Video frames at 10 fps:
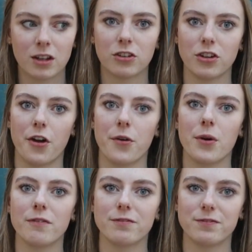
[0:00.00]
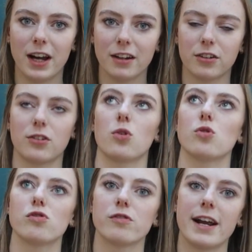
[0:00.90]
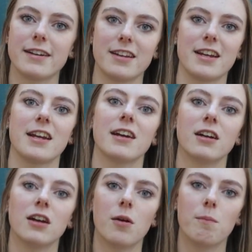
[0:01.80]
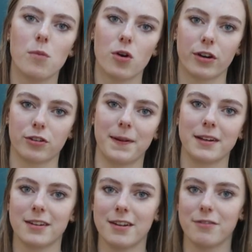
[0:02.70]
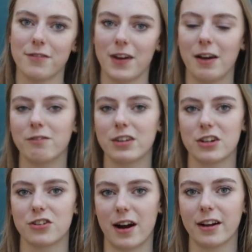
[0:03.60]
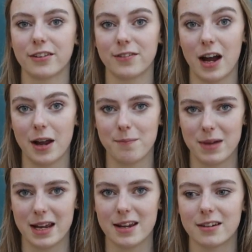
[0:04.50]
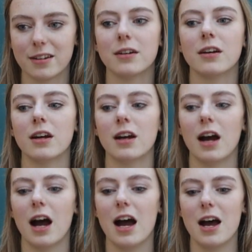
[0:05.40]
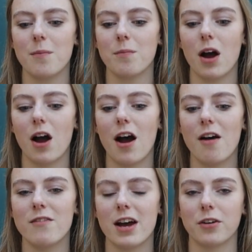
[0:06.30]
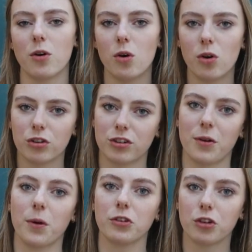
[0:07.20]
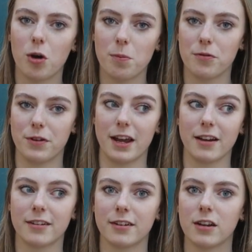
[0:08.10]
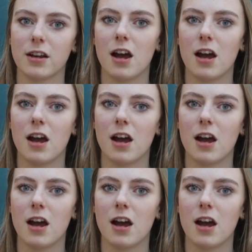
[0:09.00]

So that's already more expensive than the dress that I made. And then also on top of this,